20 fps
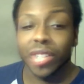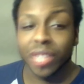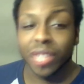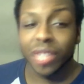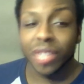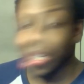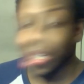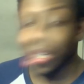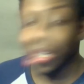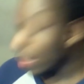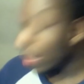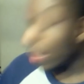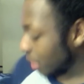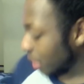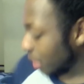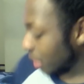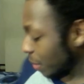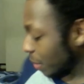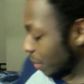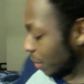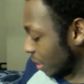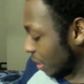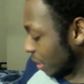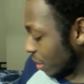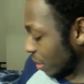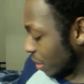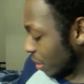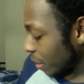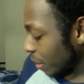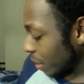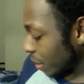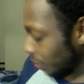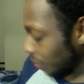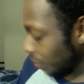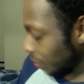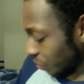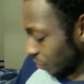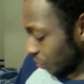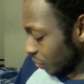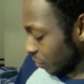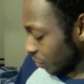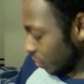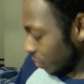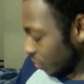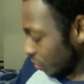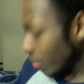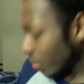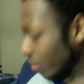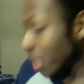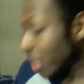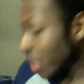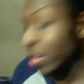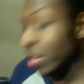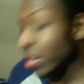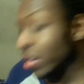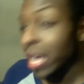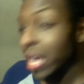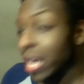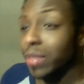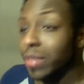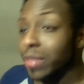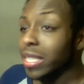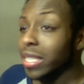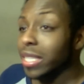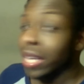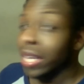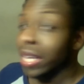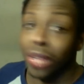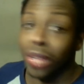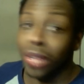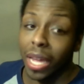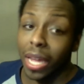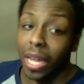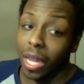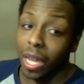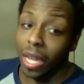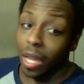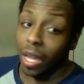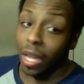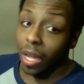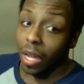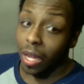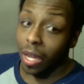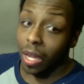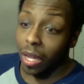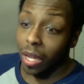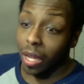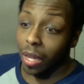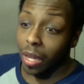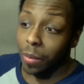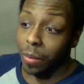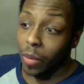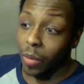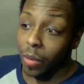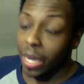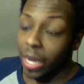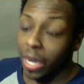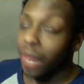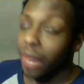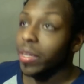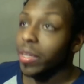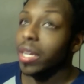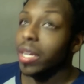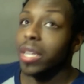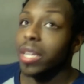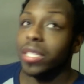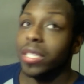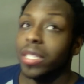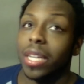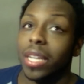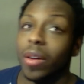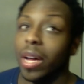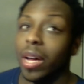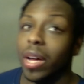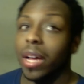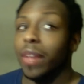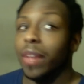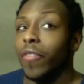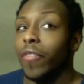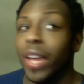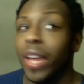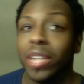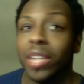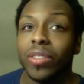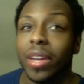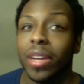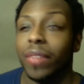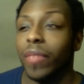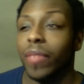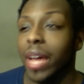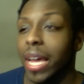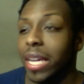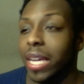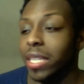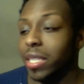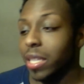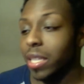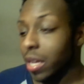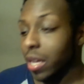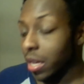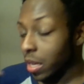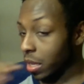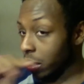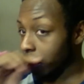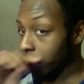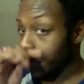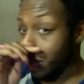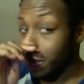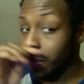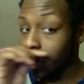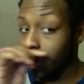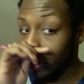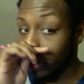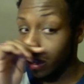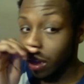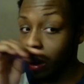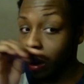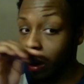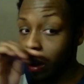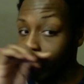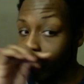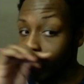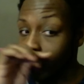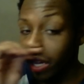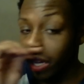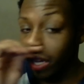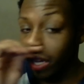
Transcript: Karma something, I tell you. And so Candace was just like, okay, um, whatever. So uh, Phaedra invites uh, the people over there